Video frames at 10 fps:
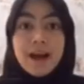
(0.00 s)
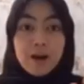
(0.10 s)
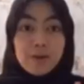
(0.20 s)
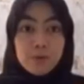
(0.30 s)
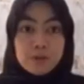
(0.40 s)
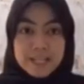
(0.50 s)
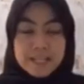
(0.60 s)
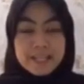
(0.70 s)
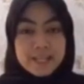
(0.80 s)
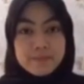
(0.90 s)
Our project
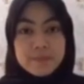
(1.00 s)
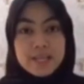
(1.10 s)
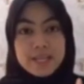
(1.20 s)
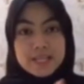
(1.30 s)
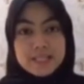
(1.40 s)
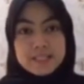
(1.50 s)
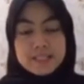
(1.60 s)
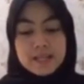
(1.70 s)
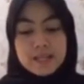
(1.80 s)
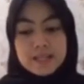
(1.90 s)
name is
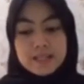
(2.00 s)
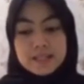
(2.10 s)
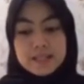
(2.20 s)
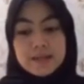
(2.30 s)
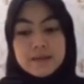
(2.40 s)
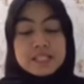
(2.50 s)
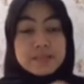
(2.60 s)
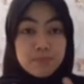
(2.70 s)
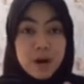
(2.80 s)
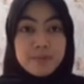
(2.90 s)

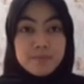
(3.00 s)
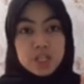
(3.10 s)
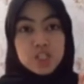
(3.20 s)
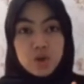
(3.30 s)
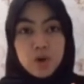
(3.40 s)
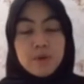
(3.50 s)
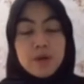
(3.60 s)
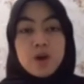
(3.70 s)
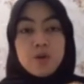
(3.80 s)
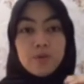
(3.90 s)
Smart Bus Stop,
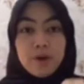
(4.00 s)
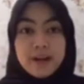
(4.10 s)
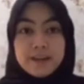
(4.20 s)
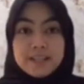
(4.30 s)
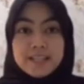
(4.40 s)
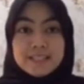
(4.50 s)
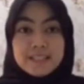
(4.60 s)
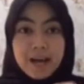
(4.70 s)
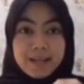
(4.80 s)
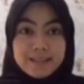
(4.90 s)
where this
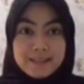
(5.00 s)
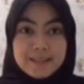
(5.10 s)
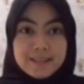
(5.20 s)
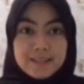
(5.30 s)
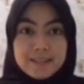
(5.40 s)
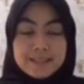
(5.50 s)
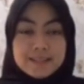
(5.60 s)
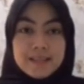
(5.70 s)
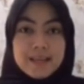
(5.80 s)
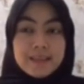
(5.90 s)
idea is
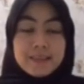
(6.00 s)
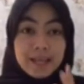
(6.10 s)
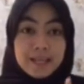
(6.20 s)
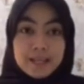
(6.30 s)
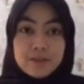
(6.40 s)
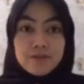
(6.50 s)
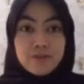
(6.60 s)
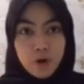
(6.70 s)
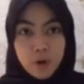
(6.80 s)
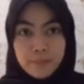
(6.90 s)
taken
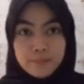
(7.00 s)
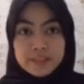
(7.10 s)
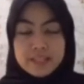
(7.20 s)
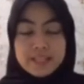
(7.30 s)
from the